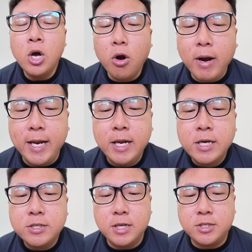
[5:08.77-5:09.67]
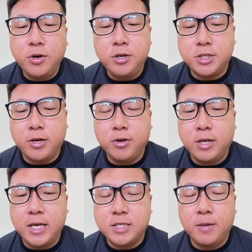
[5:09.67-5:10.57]
Alright, so let's go ahead to check out the
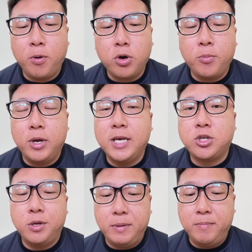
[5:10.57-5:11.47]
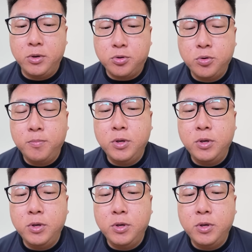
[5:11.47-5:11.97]
next Pokemon. That's going to be Mewtwo.